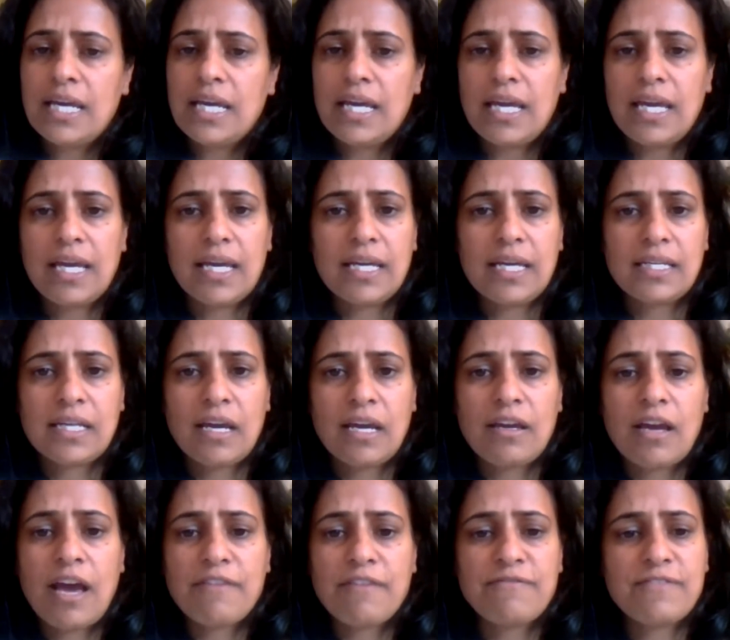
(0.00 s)
And
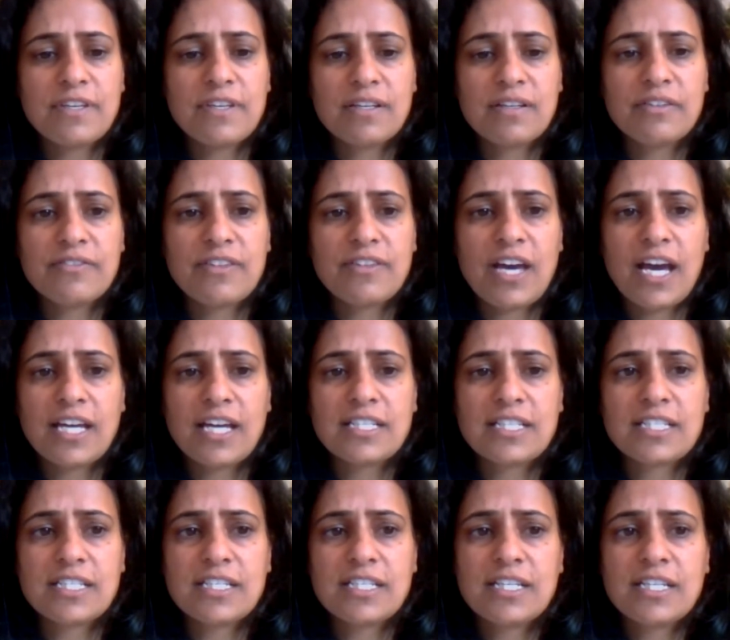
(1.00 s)
I feel
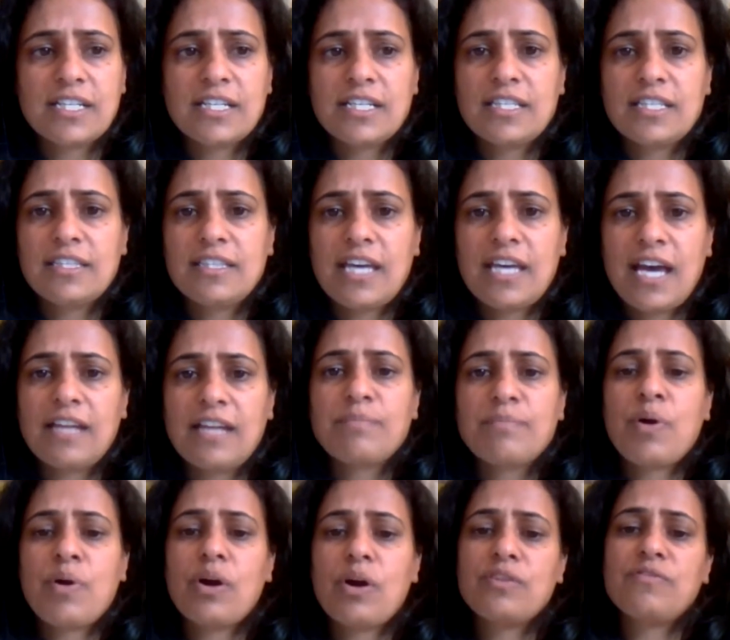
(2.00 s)
that
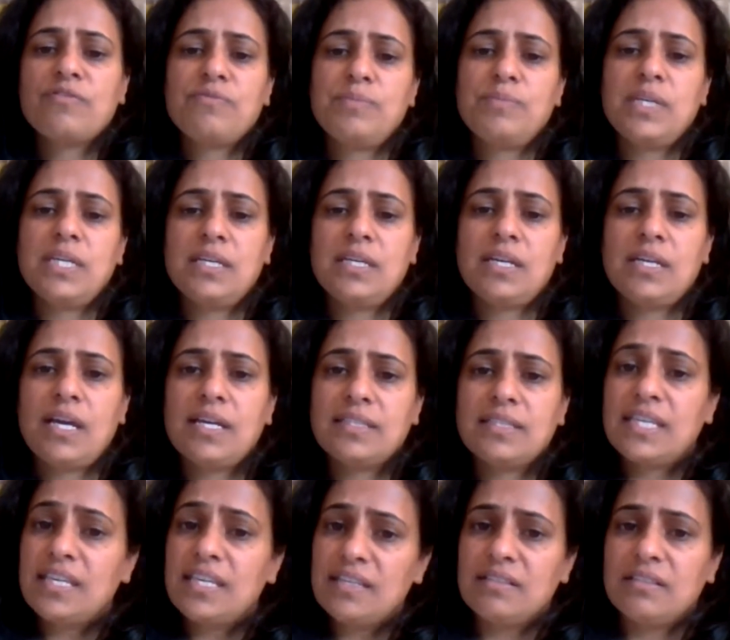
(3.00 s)
part of me has
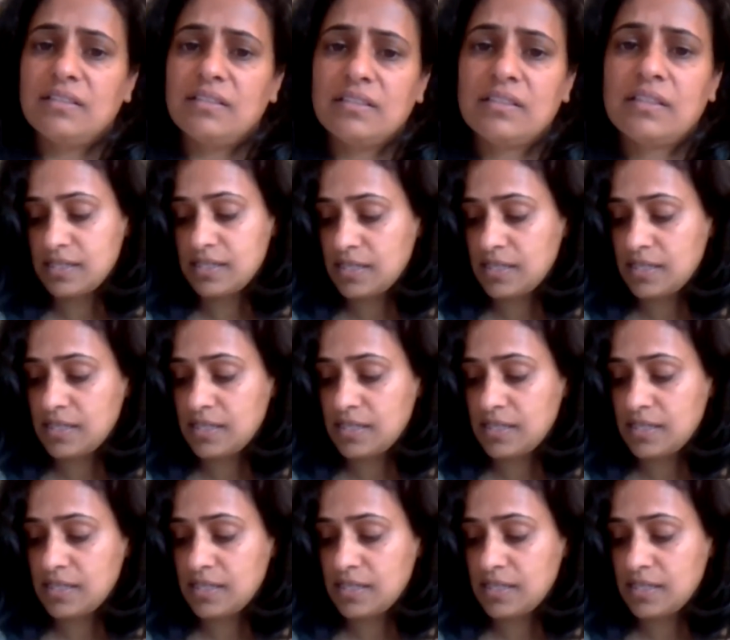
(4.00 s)
healed.